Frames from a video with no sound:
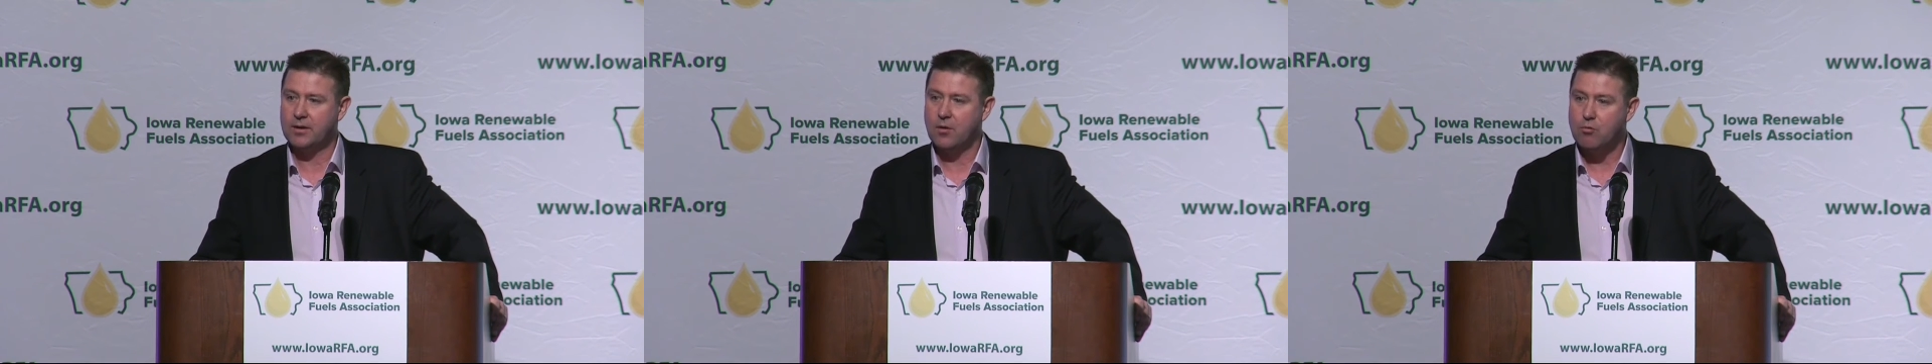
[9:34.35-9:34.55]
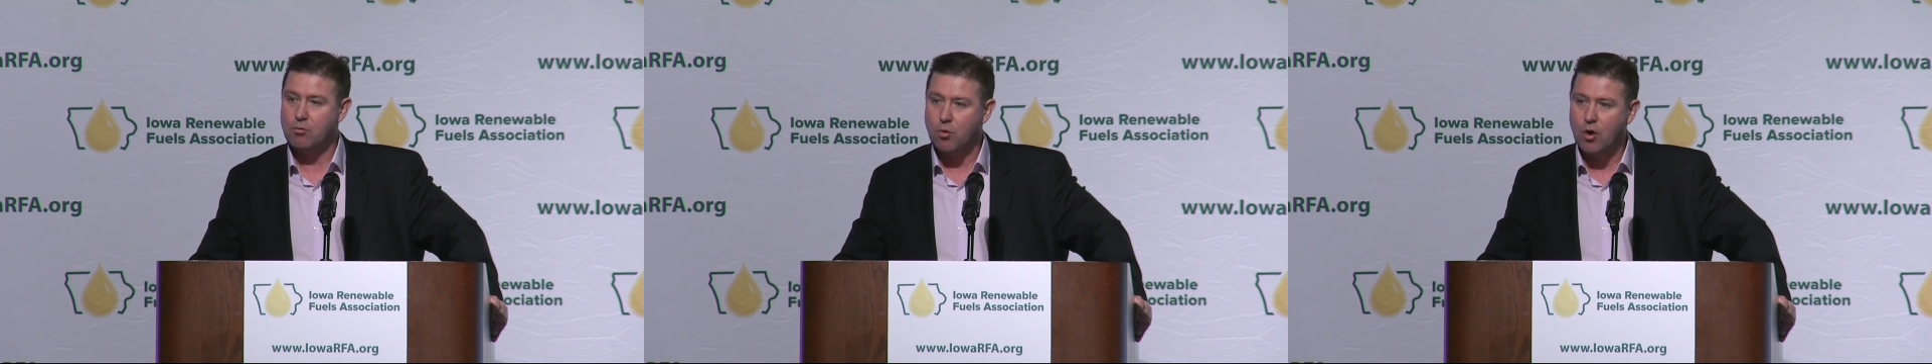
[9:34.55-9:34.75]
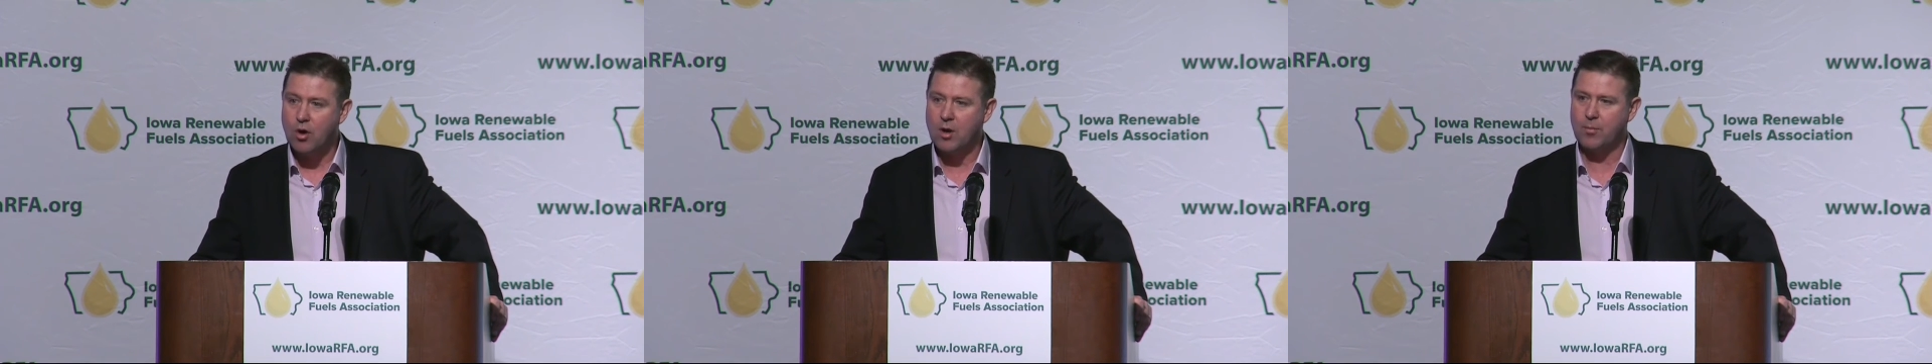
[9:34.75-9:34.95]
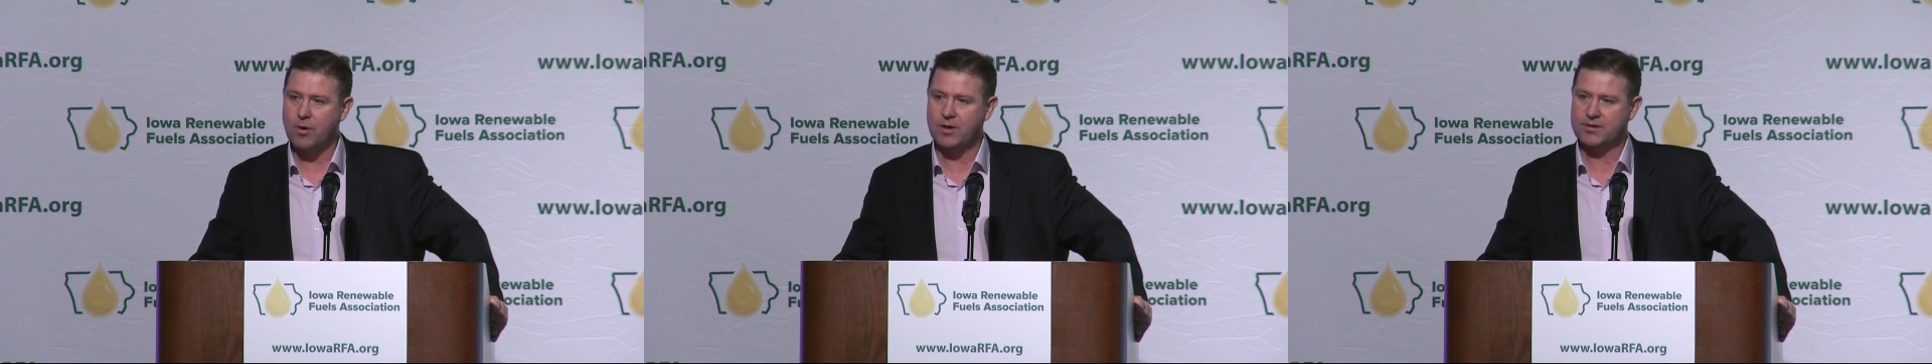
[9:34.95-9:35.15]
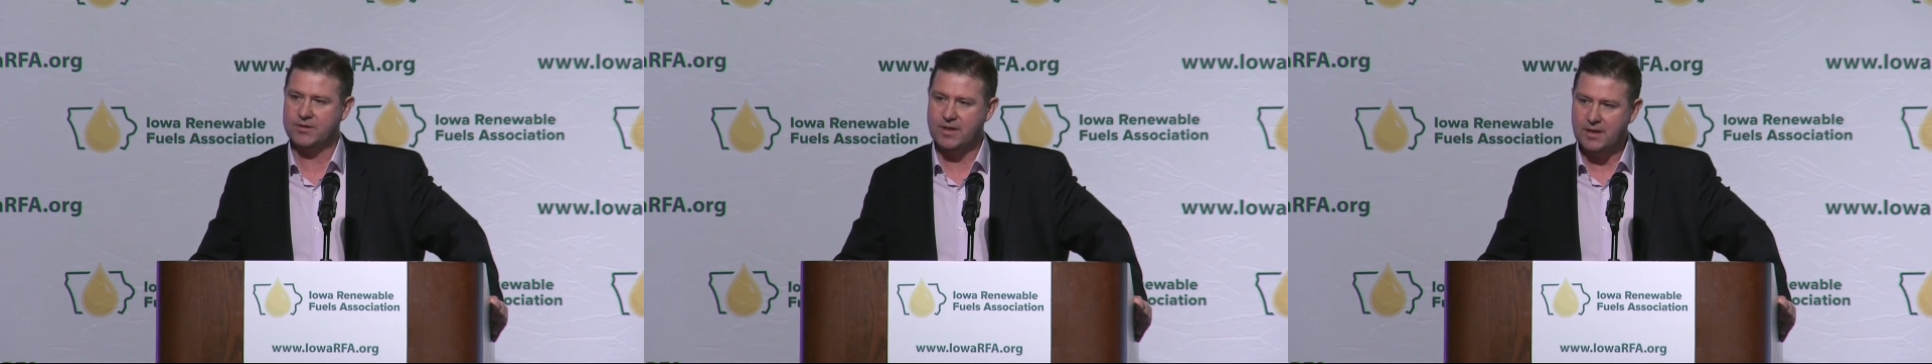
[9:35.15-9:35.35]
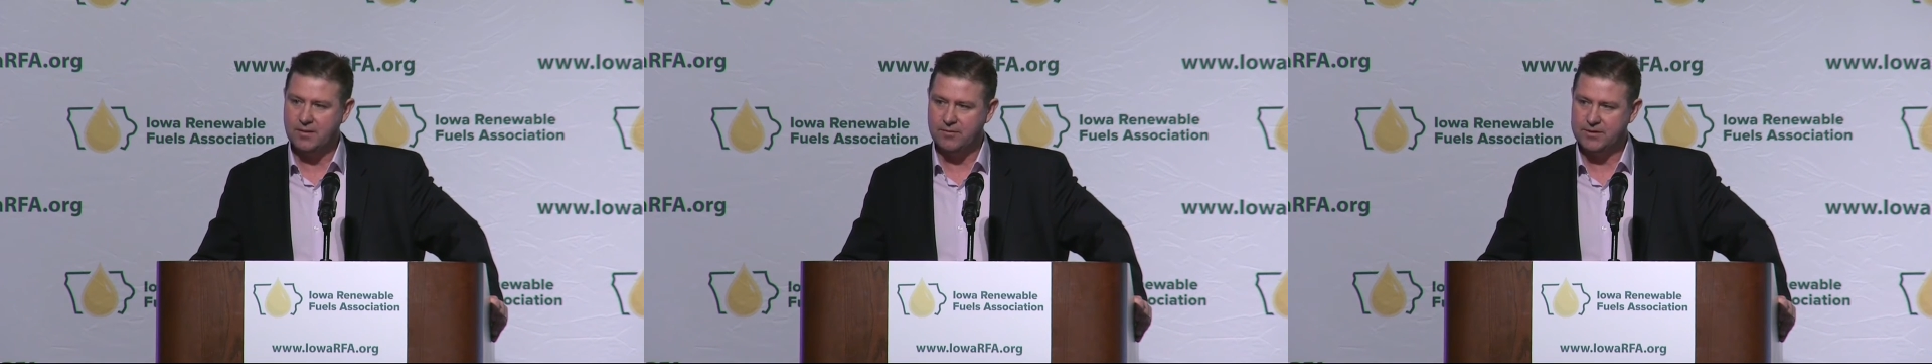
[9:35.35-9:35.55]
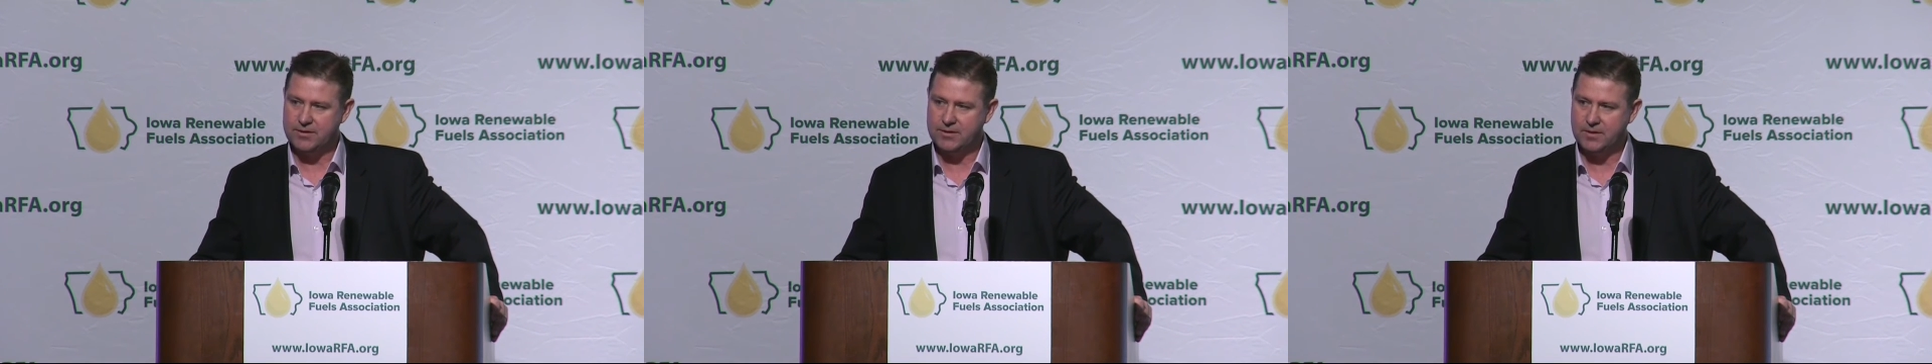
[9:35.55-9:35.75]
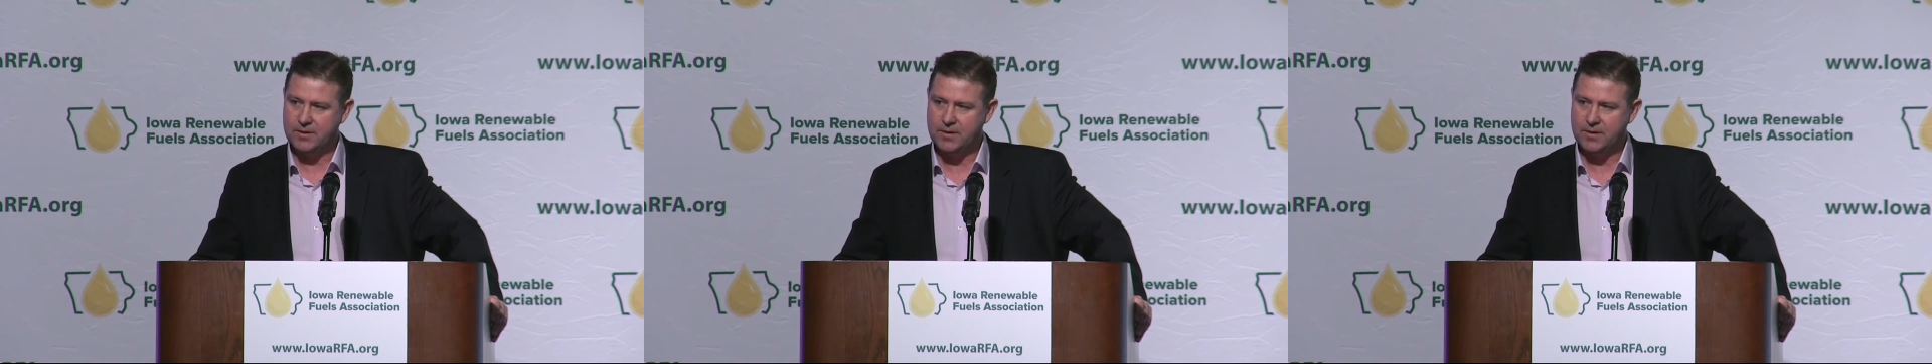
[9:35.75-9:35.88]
roll up our sleeves.